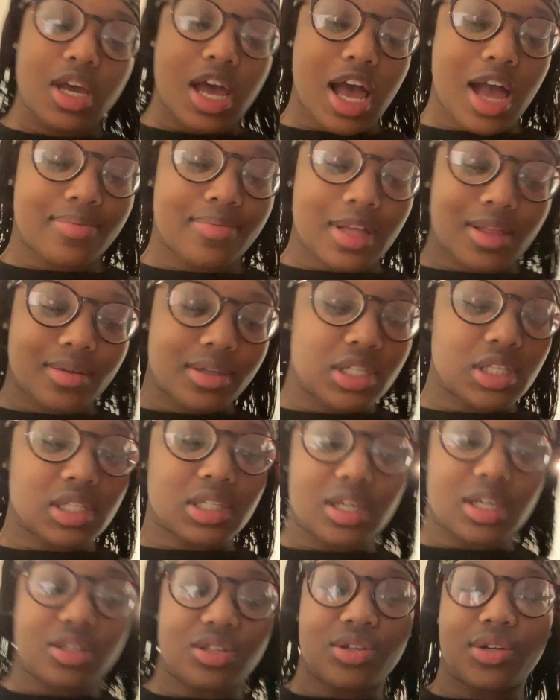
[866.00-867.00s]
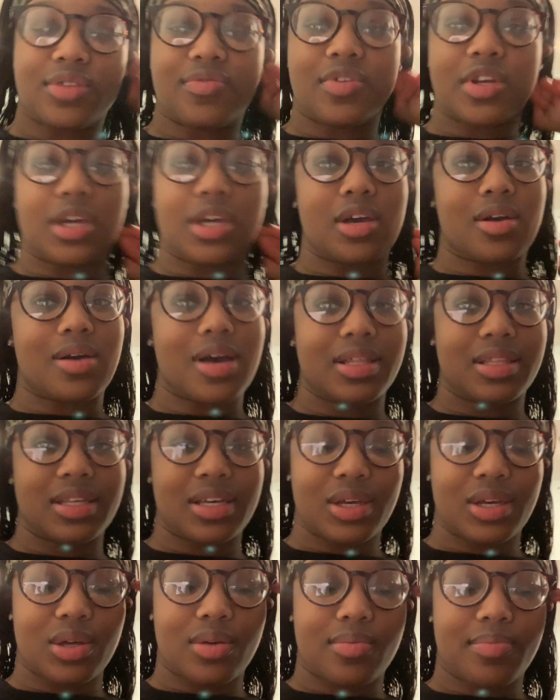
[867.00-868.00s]
I'll probably just insert a video. I think
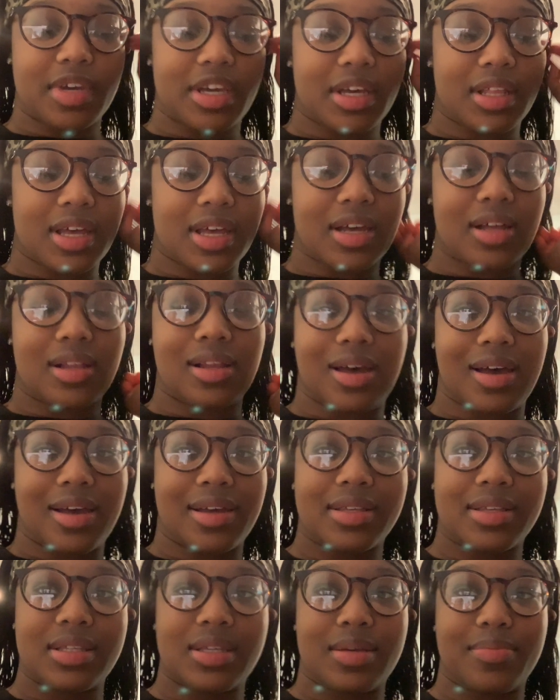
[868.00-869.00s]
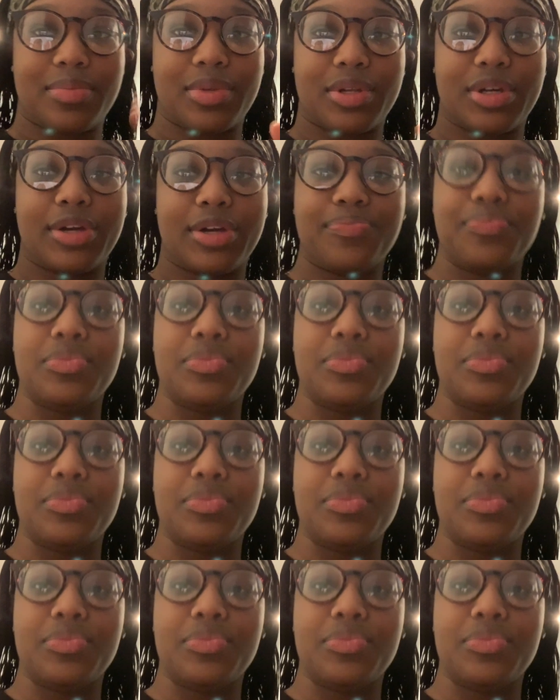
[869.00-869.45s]
it'll be like a lot simpler.